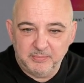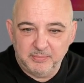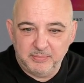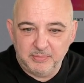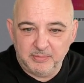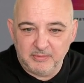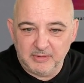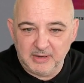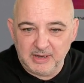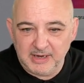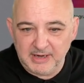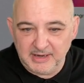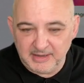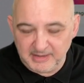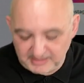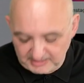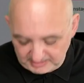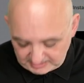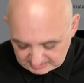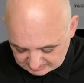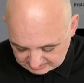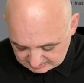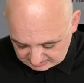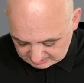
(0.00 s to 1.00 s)

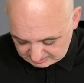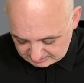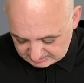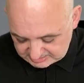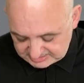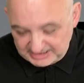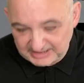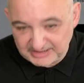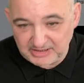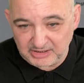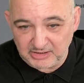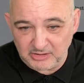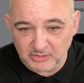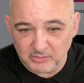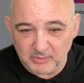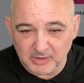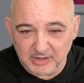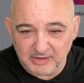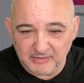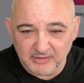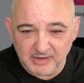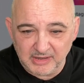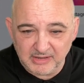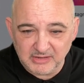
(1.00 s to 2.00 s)
Brand target
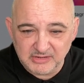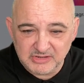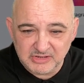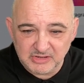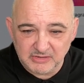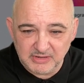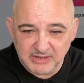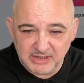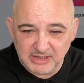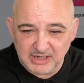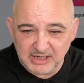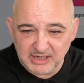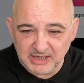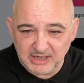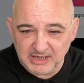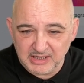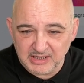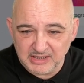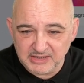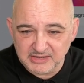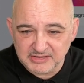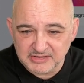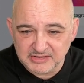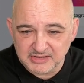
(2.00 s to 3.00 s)
URL, sorry,
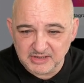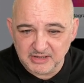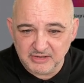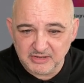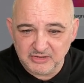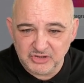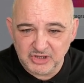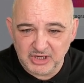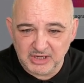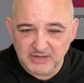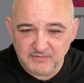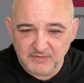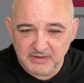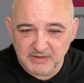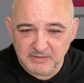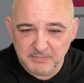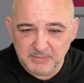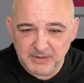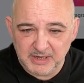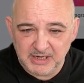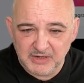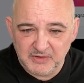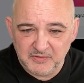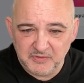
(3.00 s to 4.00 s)
is a JV
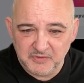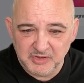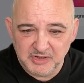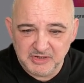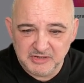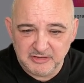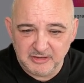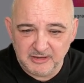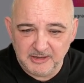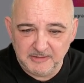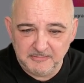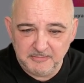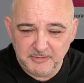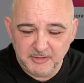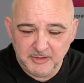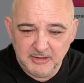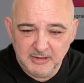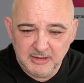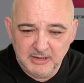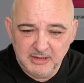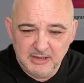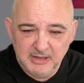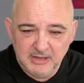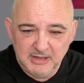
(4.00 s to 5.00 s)
page for eScribe.
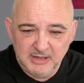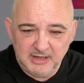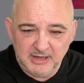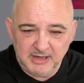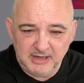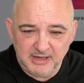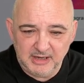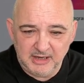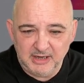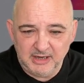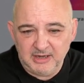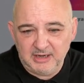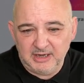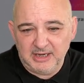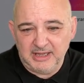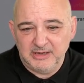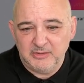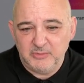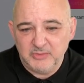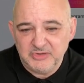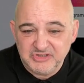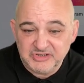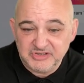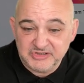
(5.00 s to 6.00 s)

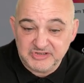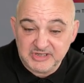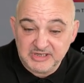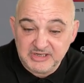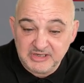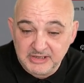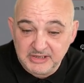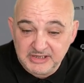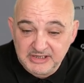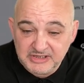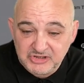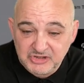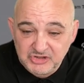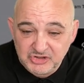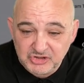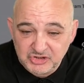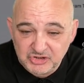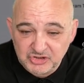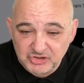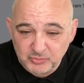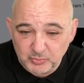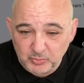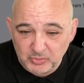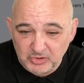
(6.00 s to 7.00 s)
Language is
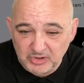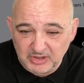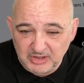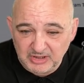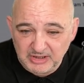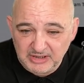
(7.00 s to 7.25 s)
English. I'm going to